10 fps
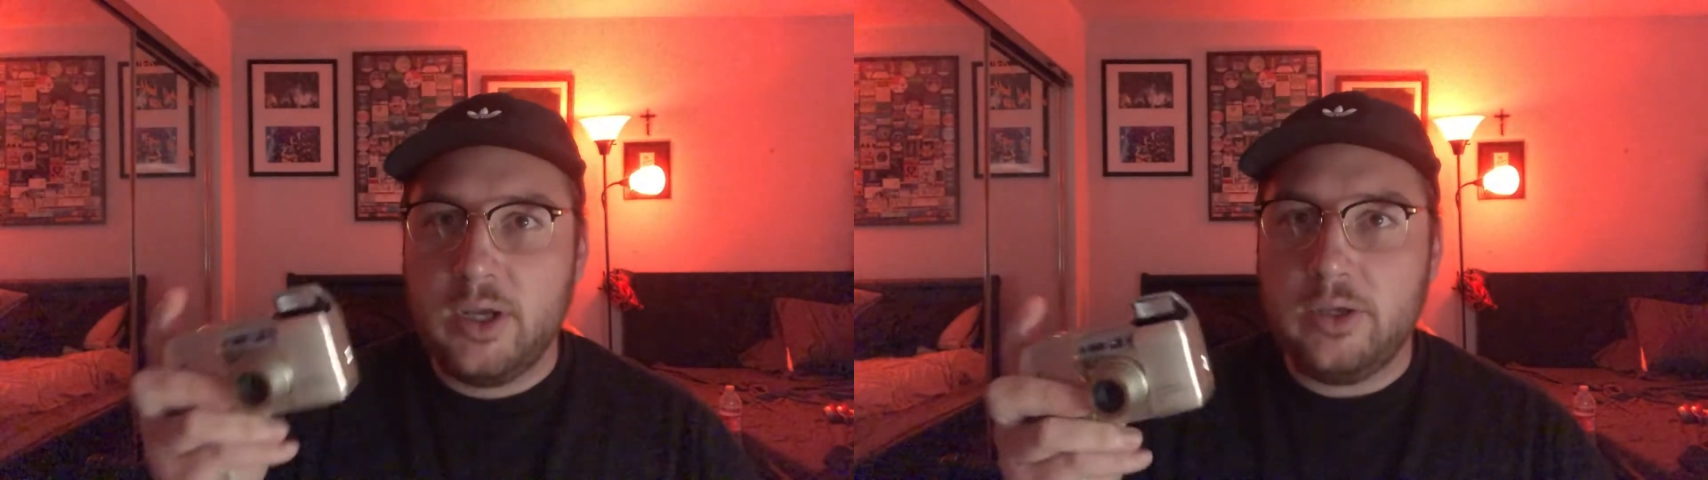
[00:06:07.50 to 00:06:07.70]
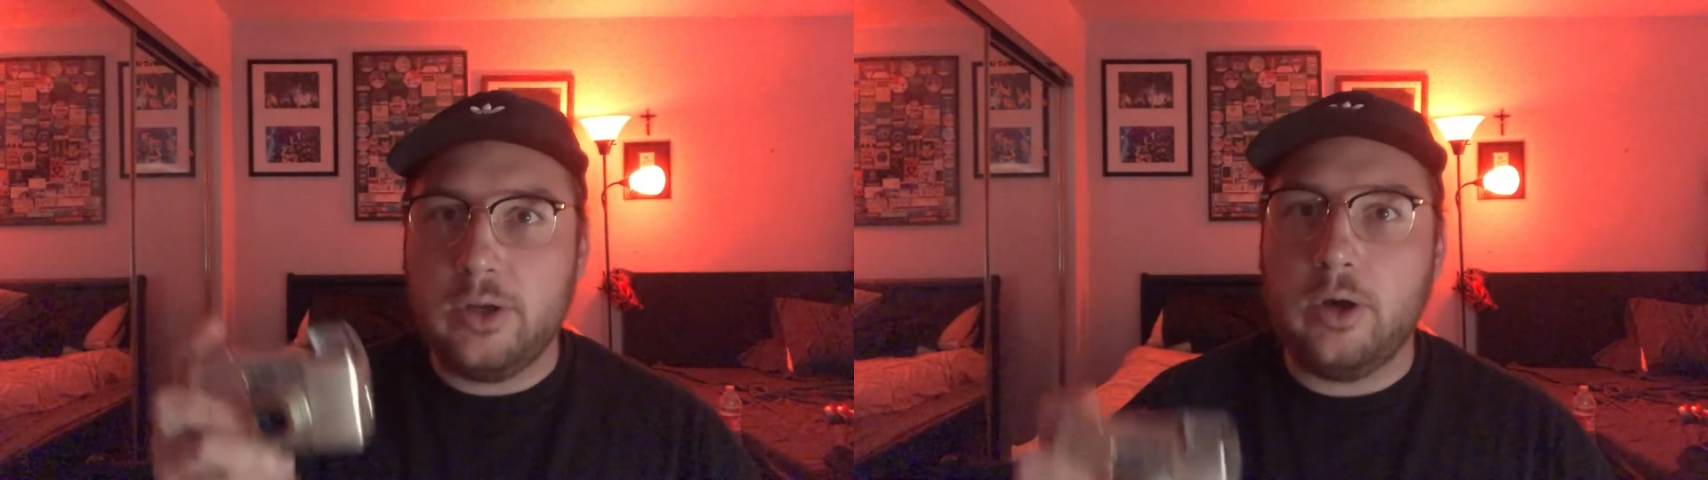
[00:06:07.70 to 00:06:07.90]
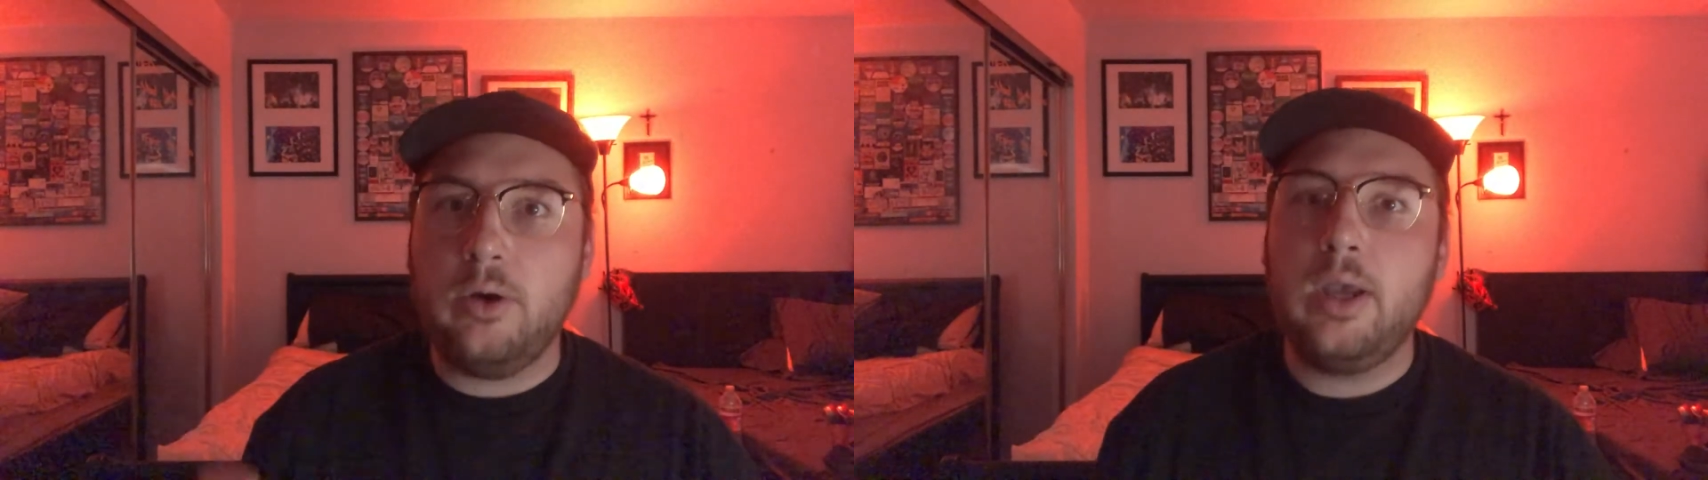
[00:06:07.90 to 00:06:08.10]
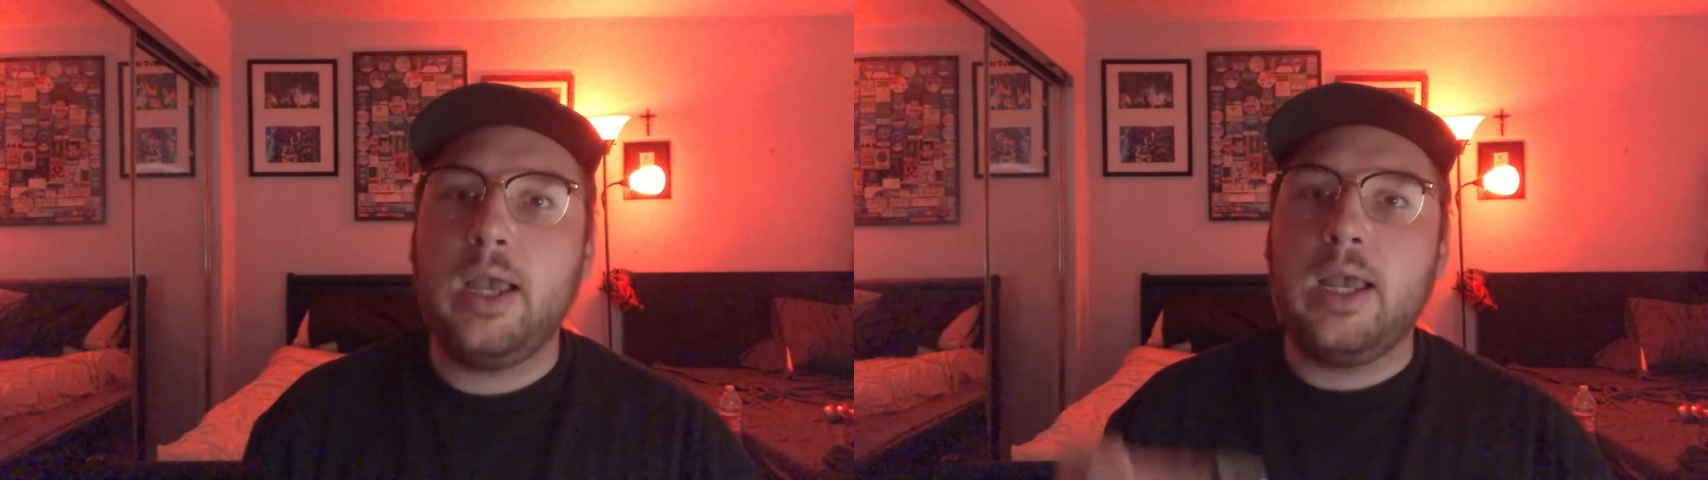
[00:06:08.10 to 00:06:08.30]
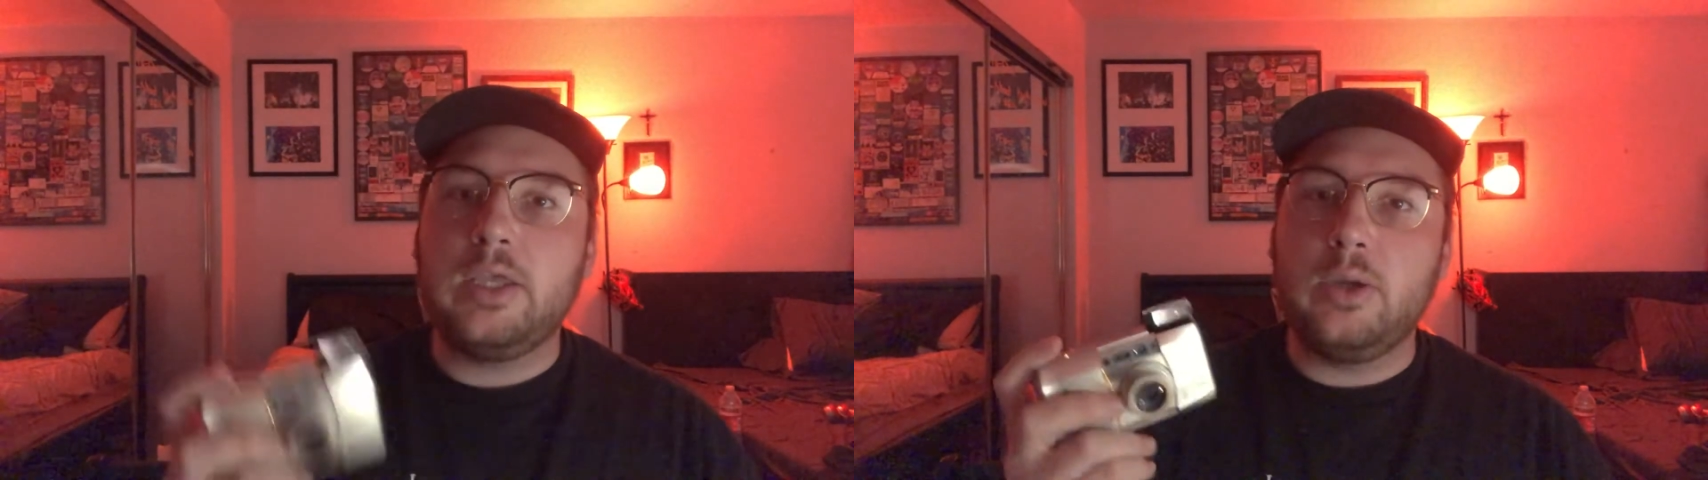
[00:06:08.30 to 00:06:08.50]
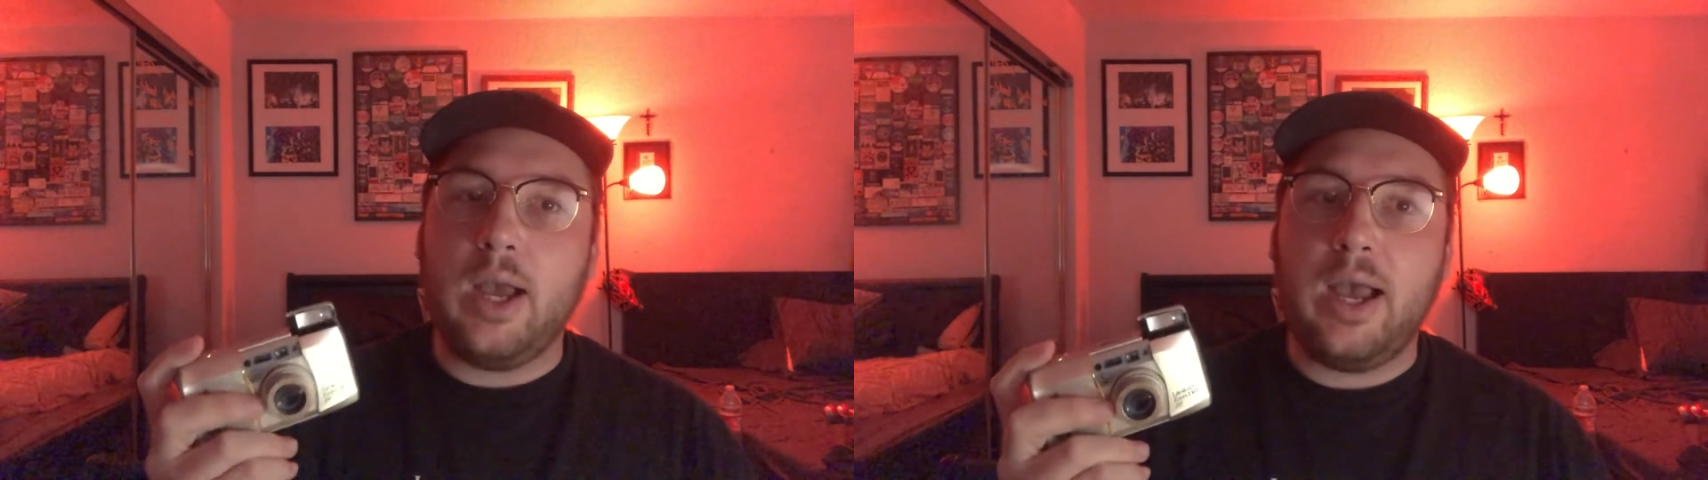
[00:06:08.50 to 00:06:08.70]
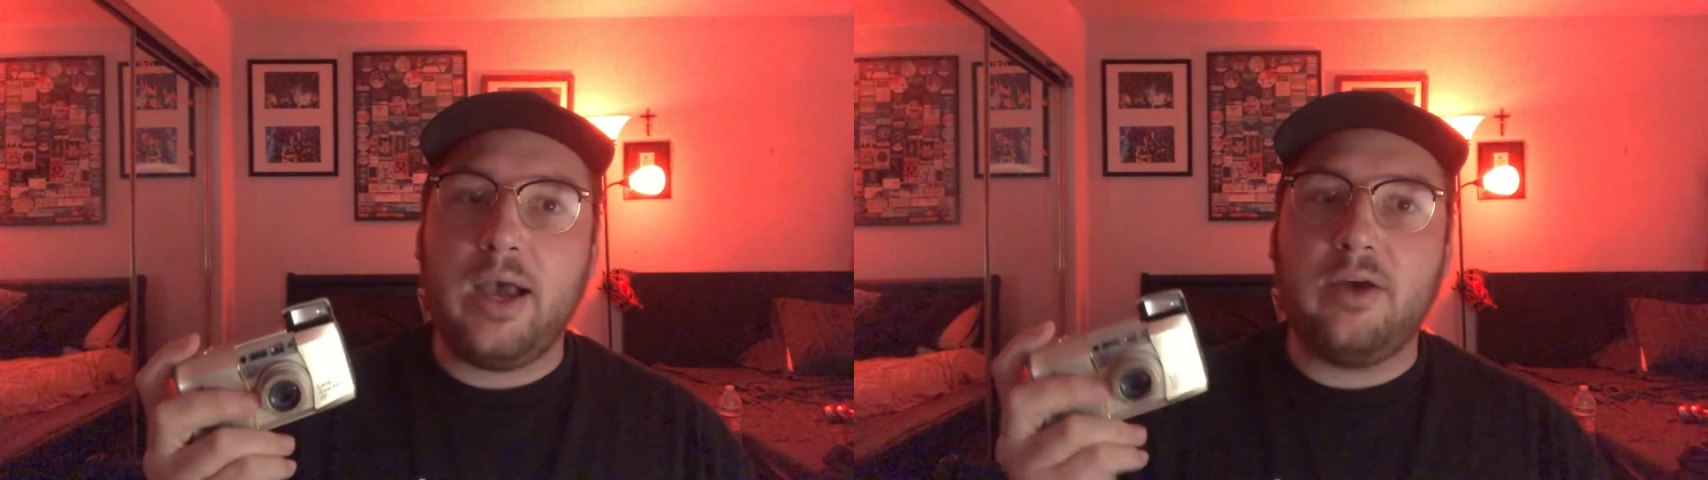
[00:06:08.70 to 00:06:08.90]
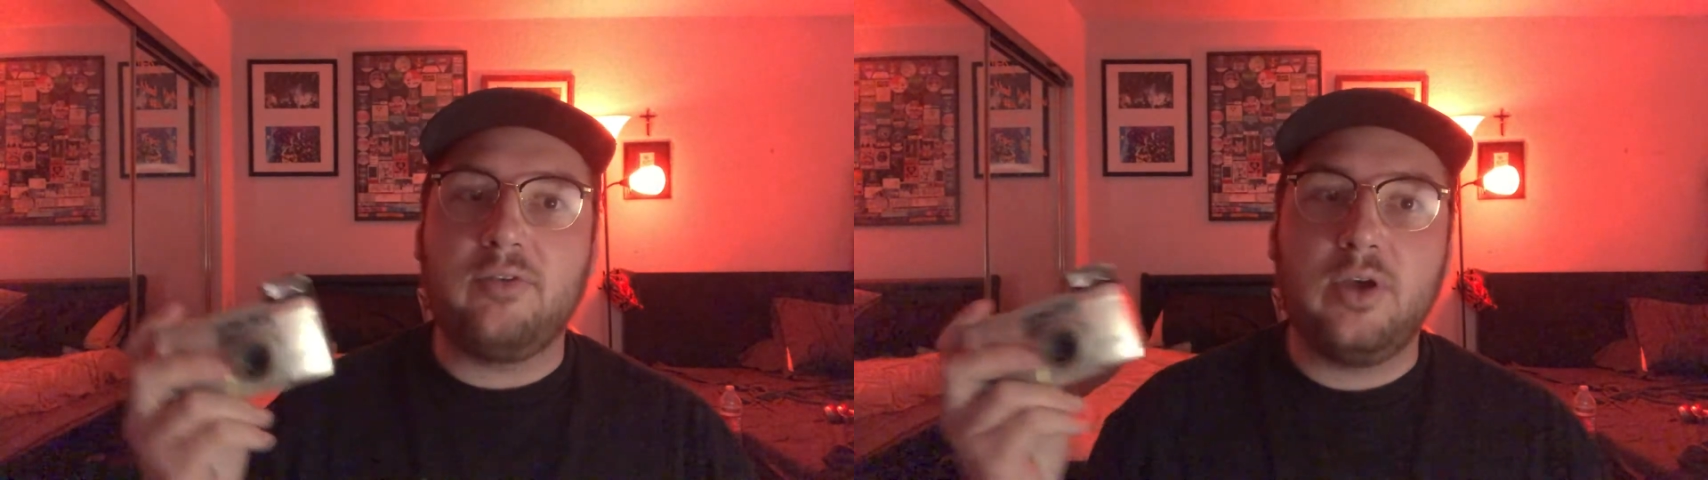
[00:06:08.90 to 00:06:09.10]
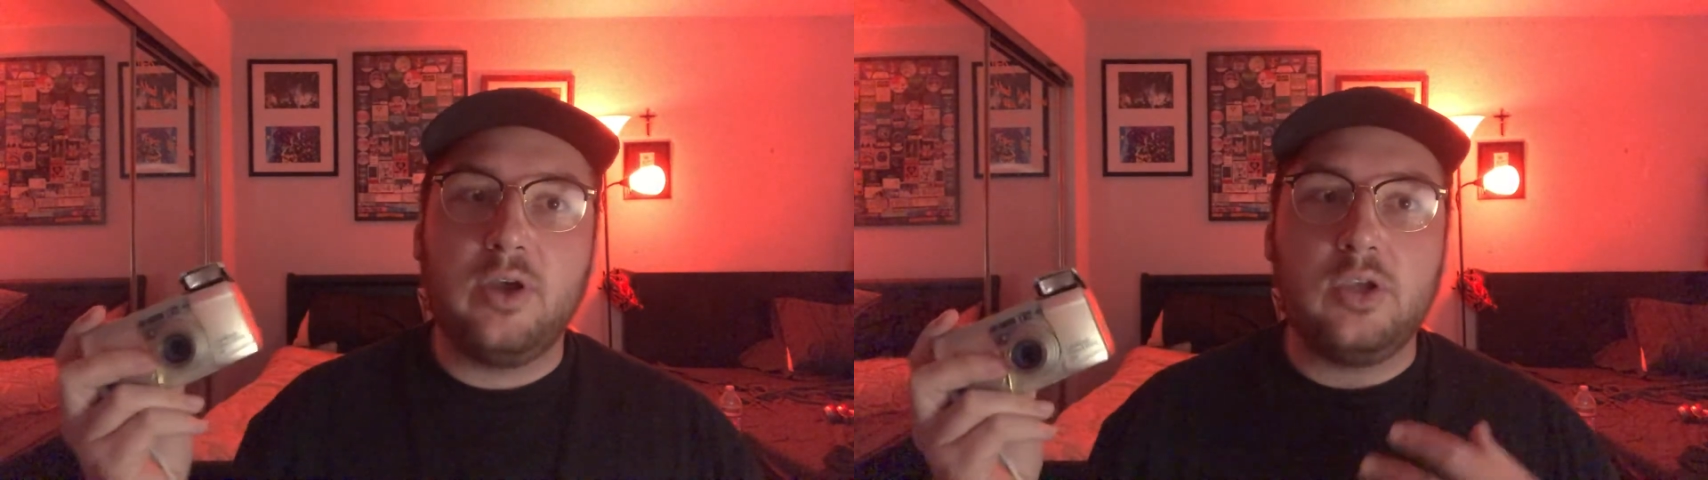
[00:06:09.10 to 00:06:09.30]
you know, you have